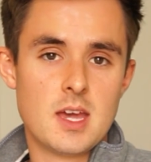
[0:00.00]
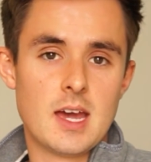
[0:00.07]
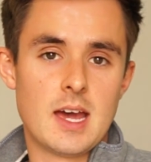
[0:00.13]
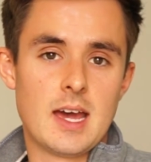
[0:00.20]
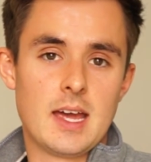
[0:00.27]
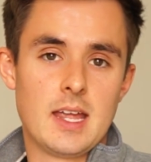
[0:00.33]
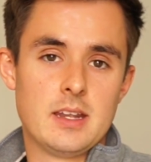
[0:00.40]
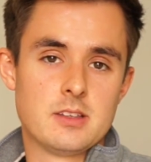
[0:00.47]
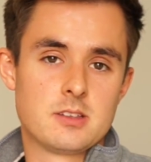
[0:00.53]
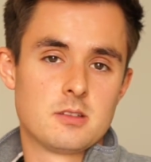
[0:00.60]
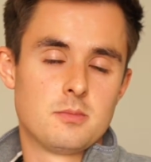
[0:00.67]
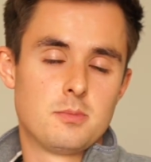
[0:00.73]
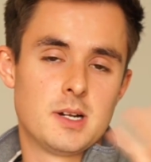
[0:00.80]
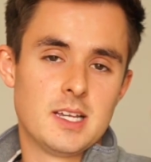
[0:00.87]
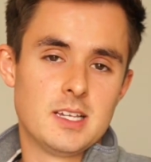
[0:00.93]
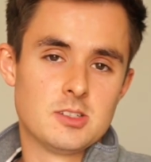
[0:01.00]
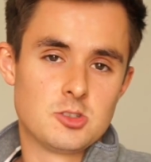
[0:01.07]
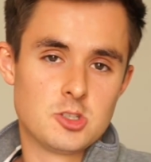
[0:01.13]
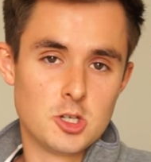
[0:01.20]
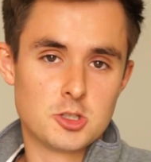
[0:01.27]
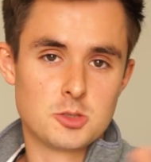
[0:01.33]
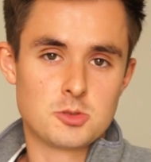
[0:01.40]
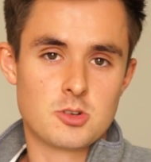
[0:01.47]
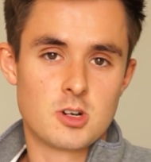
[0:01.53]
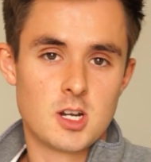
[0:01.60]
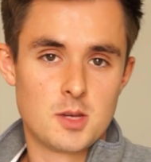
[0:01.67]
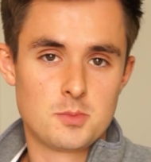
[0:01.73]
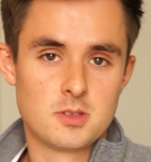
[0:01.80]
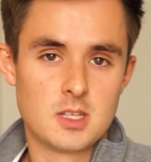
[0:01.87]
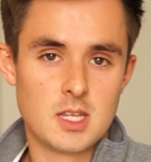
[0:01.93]
And please do
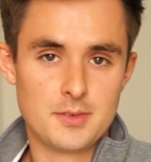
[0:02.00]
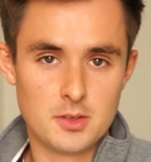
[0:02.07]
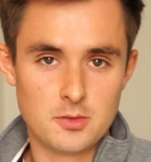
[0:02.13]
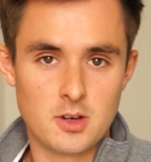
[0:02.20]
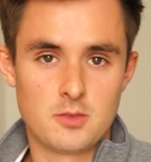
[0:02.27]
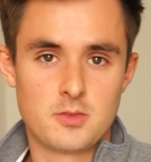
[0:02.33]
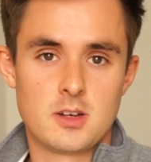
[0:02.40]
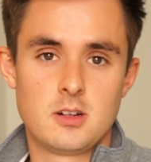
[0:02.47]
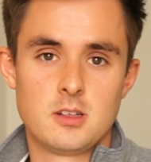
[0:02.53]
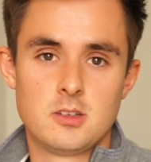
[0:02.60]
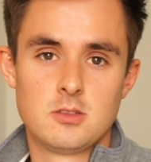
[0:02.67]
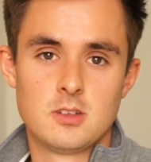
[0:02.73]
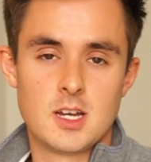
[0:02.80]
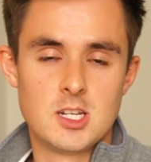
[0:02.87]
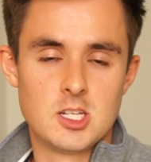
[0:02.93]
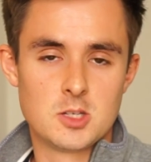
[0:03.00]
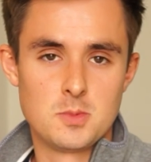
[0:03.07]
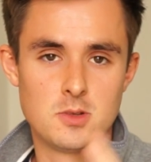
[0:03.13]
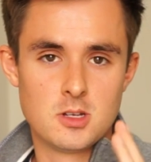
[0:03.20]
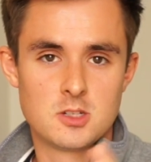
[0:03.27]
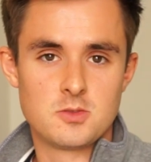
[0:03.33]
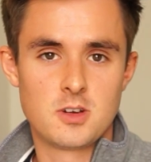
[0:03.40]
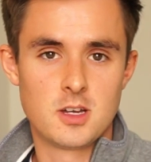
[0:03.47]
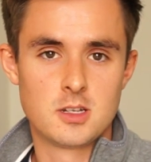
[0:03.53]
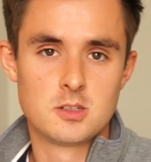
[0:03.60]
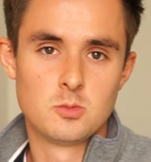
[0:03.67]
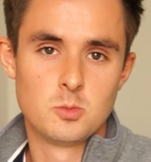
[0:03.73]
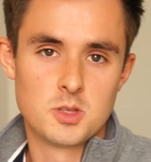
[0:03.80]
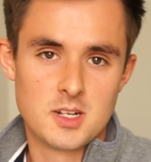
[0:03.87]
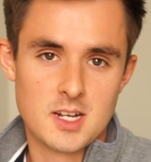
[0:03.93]
subscribe if you find value, and you can be notified
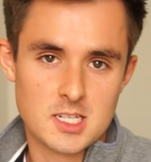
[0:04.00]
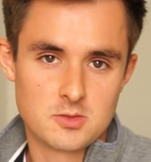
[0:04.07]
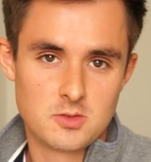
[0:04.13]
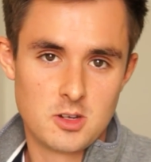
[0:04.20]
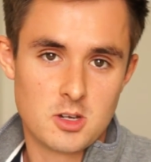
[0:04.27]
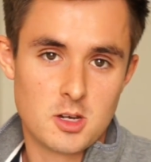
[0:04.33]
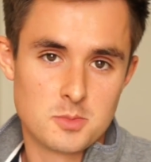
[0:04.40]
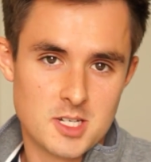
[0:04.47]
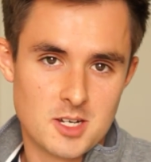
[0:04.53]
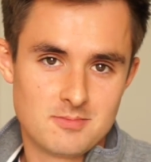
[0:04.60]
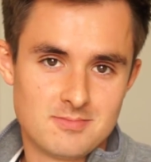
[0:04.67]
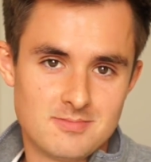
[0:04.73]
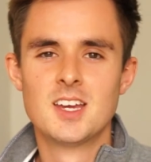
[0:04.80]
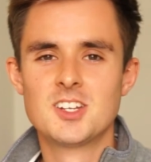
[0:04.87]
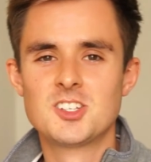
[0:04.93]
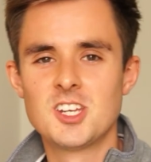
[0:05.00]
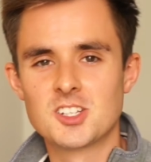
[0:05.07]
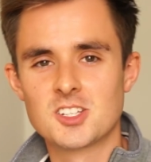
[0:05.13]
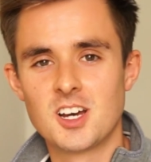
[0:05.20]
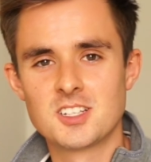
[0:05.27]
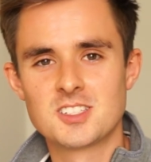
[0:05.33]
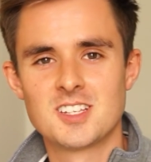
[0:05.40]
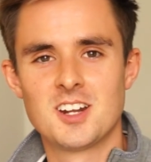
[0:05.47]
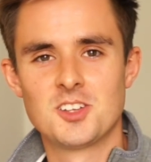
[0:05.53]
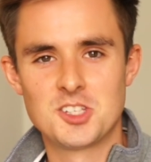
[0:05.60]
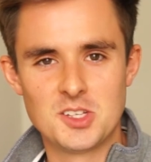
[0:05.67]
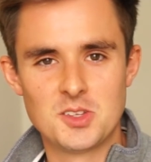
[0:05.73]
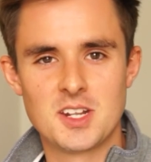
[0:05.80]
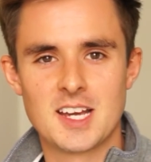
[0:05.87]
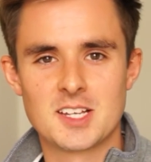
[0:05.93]
when the next video comes out. Cheers, guys, and I'll see
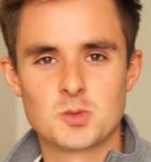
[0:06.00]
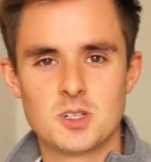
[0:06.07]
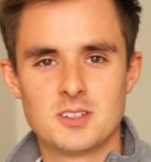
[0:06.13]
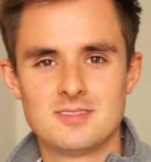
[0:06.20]
you in the next one.